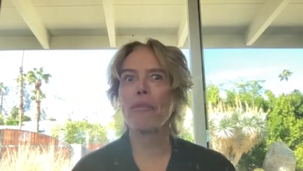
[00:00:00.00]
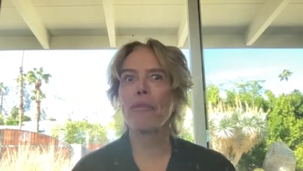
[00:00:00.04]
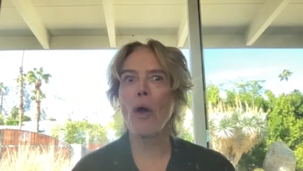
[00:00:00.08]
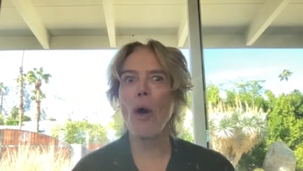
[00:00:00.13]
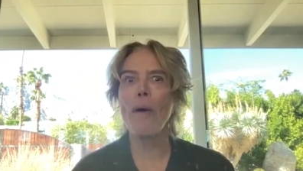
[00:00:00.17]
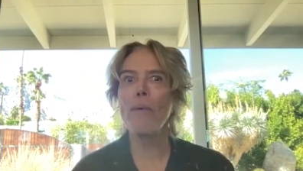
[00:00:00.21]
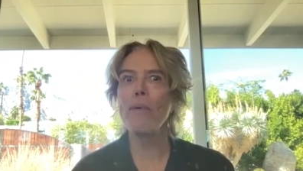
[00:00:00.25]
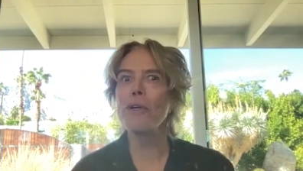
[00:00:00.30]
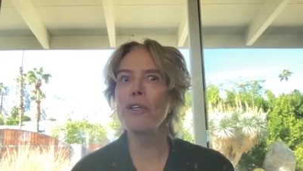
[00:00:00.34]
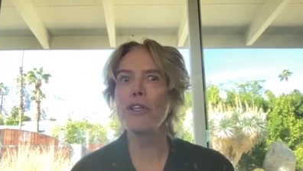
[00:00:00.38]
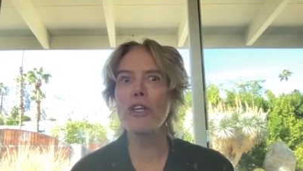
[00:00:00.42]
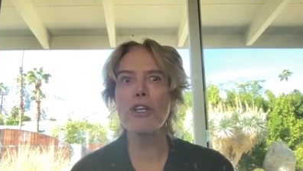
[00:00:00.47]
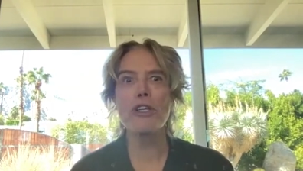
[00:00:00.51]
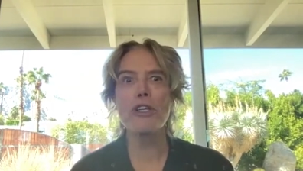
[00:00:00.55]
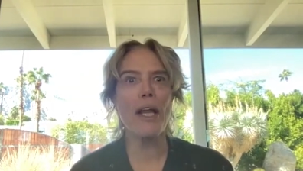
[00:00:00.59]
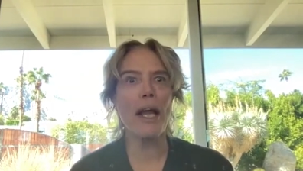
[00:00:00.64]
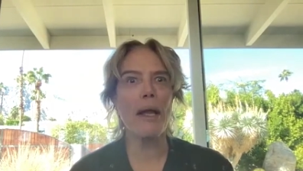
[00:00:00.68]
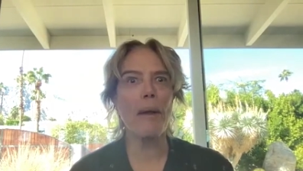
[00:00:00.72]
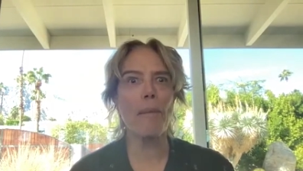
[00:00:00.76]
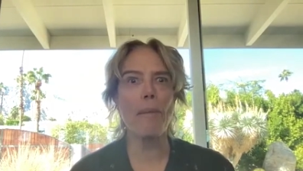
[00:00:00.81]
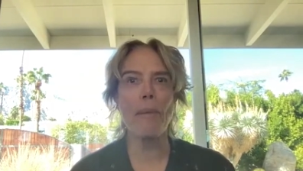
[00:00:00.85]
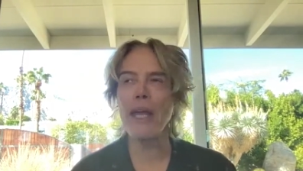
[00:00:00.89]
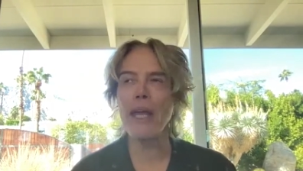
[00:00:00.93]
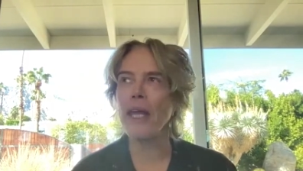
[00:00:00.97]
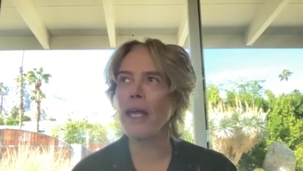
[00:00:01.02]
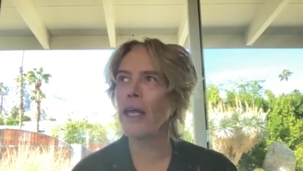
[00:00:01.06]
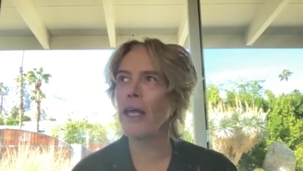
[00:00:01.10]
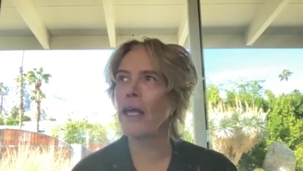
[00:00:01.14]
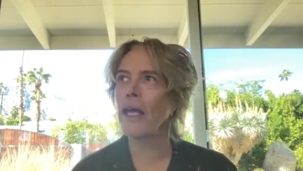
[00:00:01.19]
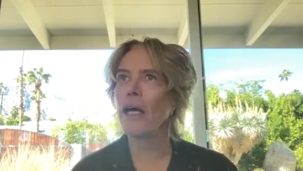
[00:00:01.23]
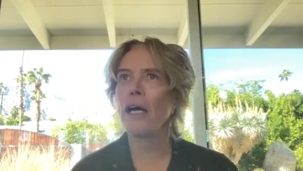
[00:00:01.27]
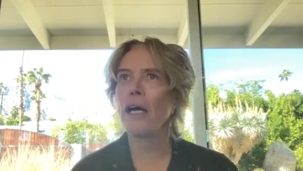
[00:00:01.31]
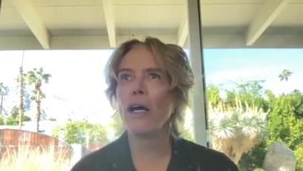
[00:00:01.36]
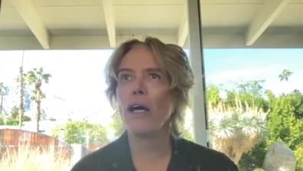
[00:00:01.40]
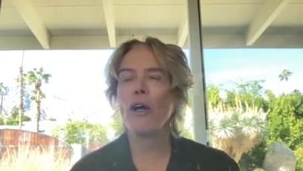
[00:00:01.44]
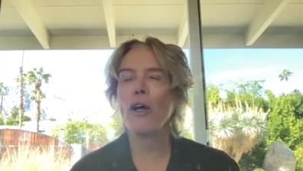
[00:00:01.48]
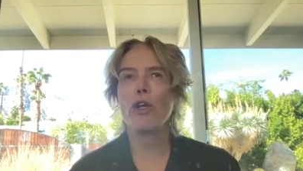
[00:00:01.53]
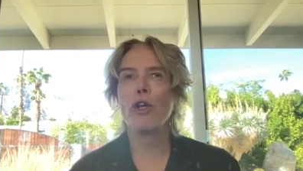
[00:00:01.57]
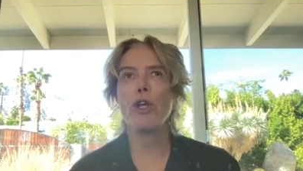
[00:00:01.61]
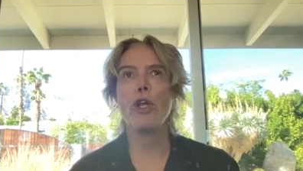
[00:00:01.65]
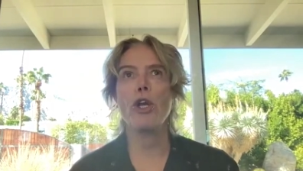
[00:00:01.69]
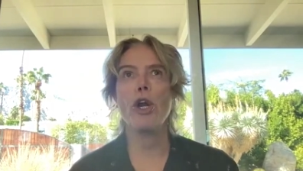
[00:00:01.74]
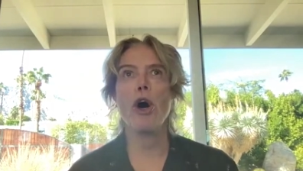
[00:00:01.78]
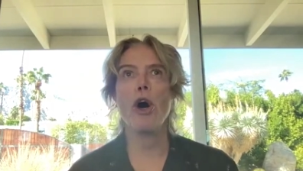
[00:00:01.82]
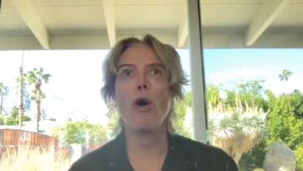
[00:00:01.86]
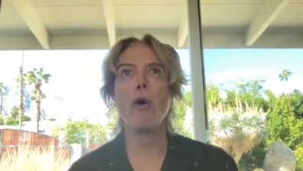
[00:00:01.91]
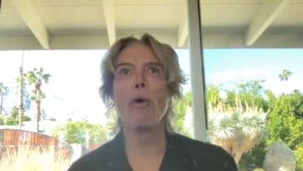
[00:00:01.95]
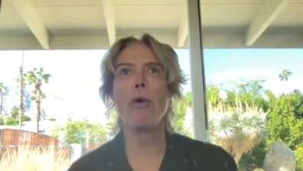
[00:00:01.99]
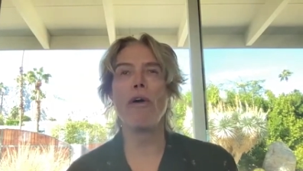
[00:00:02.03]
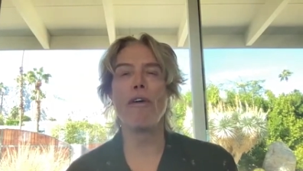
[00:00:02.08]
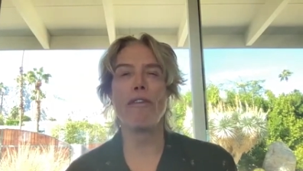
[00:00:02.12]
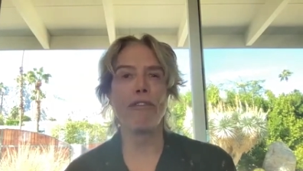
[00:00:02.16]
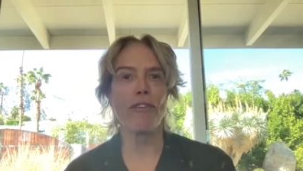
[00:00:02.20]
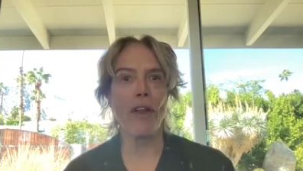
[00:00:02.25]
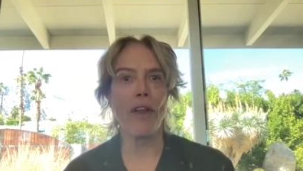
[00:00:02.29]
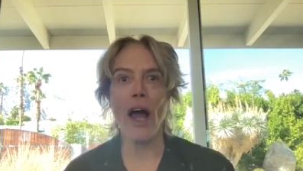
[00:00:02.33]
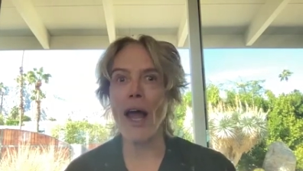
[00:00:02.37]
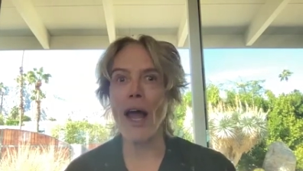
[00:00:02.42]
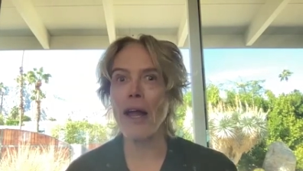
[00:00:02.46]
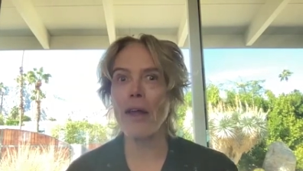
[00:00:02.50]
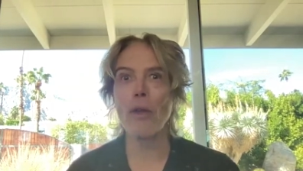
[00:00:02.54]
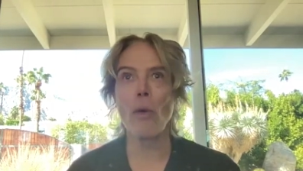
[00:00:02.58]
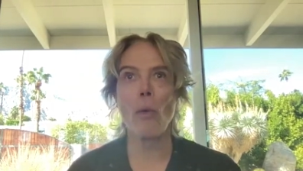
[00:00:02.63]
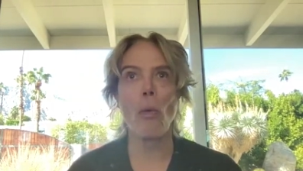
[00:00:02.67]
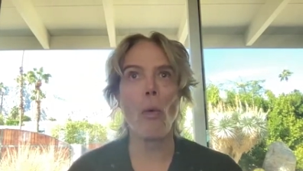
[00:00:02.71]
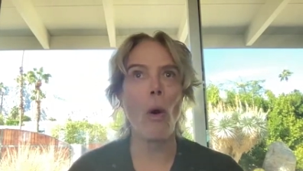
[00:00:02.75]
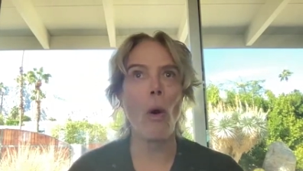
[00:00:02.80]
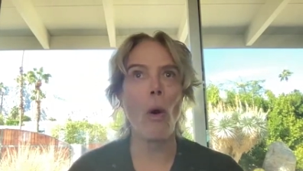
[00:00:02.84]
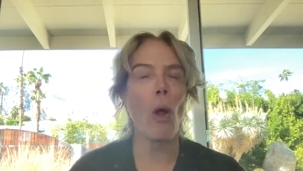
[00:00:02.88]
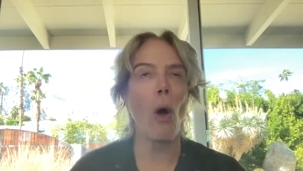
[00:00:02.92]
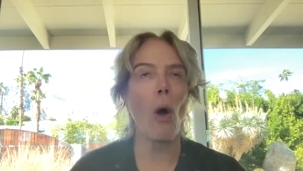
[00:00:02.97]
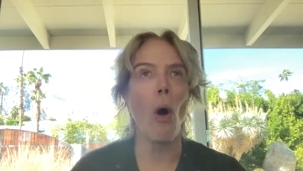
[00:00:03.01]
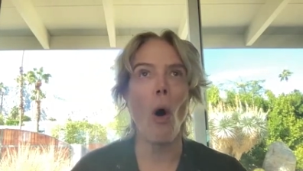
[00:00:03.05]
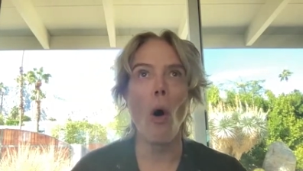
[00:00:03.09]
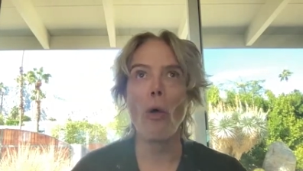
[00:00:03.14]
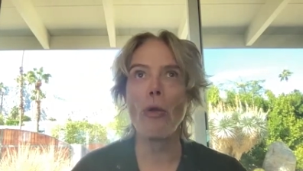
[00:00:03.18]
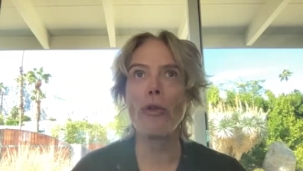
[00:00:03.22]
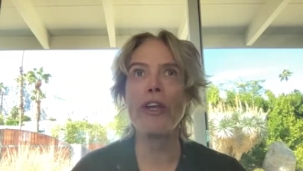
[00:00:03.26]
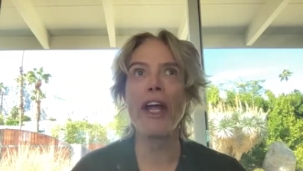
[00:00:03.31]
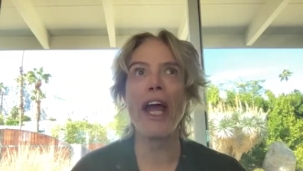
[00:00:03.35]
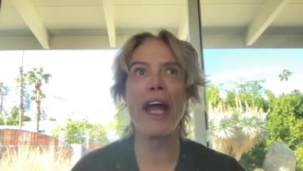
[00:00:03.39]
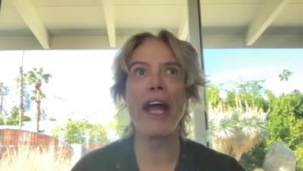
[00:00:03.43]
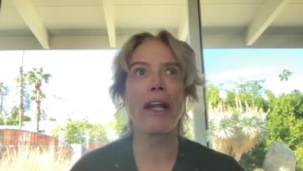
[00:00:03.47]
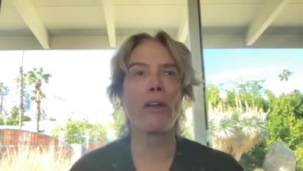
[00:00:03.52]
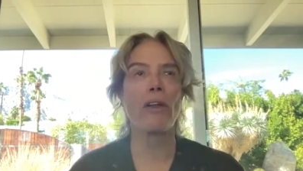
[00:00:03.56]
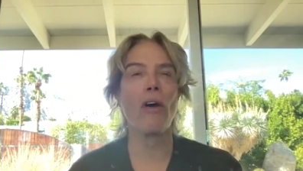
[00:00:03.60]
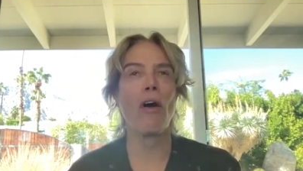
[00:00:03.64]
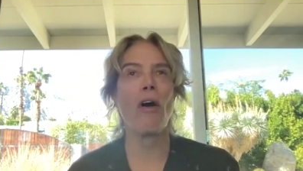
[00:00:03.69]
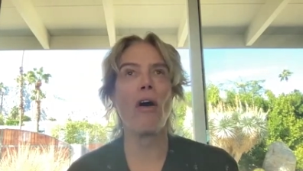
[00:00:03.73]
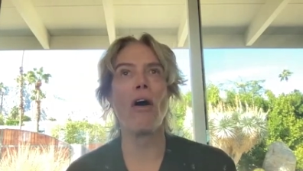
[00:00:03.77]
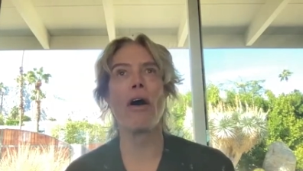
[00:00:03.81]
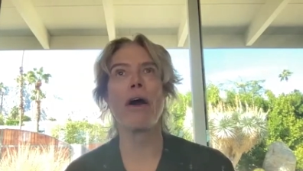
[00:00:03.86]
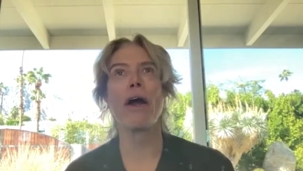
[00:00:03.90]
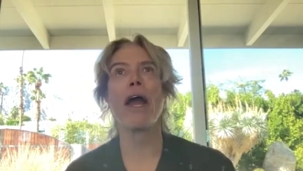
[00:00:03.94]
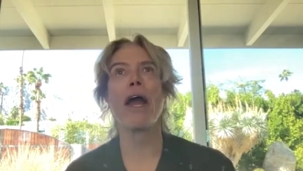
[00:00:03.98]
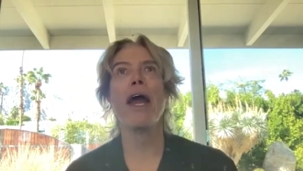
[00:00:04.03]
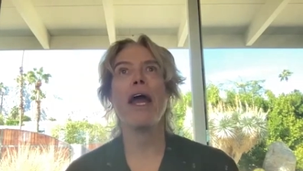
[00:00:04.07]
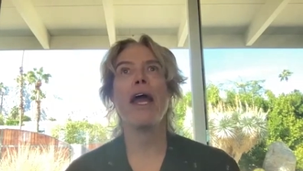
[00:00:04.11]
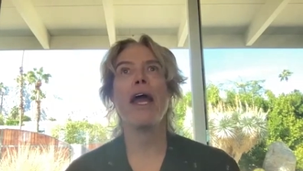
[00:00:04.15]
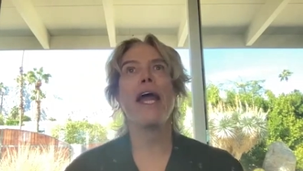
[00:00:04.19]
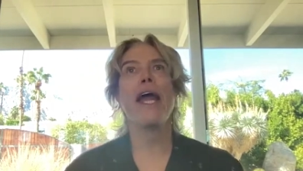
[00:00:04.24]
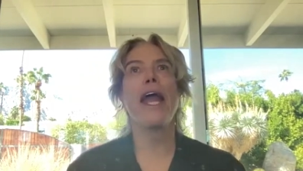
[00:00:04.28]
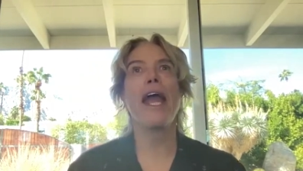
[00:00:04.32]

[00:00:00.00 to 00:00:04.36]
So I would just like be, you know, a fly on the wall all day long.